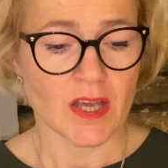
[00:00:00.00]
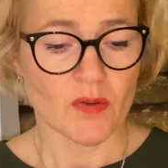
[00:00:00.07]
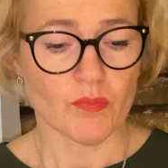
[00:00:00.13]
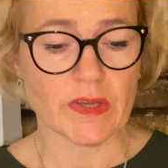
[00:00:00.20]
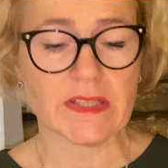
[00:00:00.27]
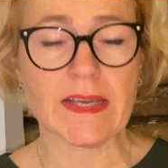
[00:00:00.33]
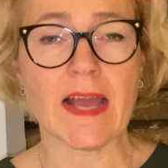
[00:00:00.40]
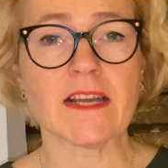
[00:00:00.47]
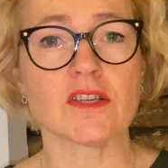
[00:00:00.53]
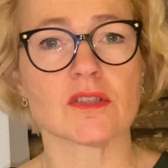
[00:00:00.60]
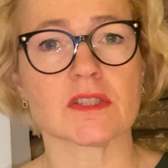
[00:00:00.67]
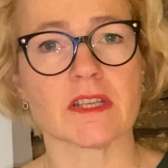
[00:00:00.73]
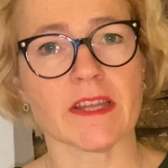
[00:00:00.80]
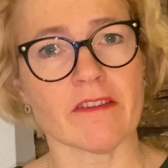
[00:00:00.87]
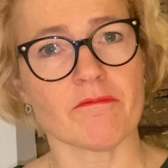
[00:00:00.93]
We
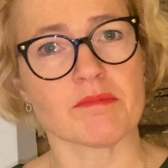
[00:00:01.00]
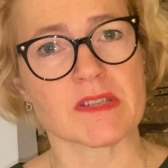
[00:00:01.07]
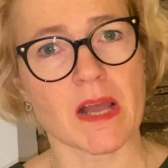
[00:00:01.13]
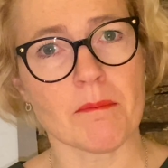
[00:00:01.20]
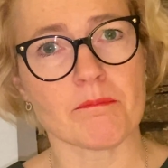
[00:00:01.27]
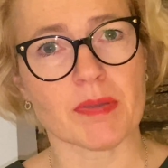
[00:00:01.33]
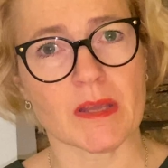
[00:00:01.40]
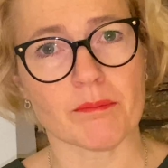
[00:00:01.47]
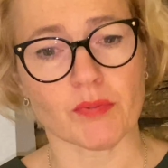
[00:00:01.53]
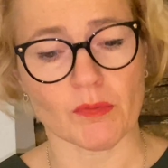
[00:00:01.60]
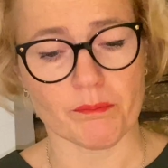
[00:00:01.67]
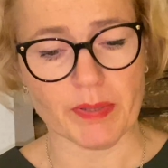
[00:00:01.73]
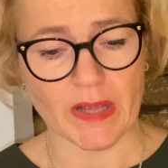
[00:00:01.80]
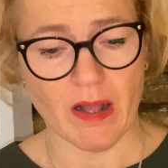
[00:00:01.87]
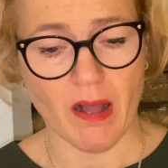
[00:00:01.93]
cannot leave some people
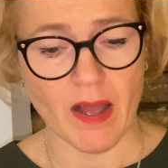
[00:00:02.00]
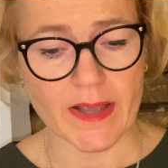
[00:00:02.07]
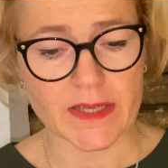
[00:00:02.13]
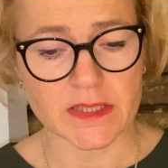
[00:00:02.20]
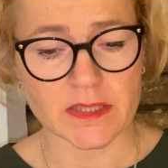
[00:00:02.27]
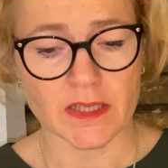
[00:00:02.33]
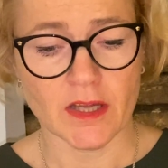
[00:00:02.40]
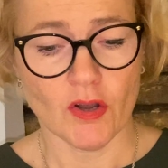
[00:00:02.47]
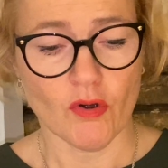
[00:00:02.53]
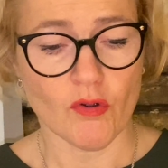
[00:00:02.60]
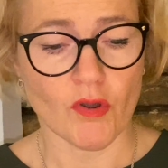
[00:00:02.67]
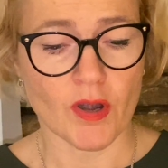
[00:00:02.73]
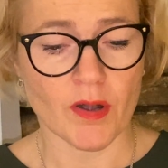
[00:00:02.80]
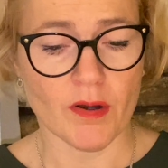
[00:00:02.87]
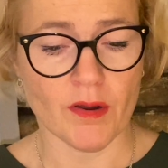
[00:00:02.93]
behind
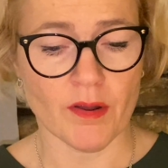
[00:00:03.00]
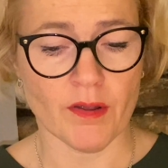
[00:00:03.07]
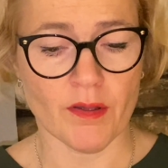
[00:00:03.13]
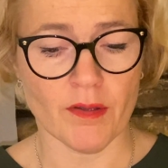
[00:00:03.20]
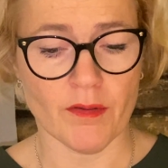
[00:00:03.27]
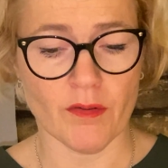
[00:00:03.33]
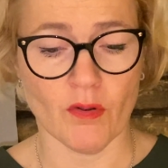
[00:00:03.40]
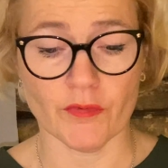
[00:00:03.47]
or uh,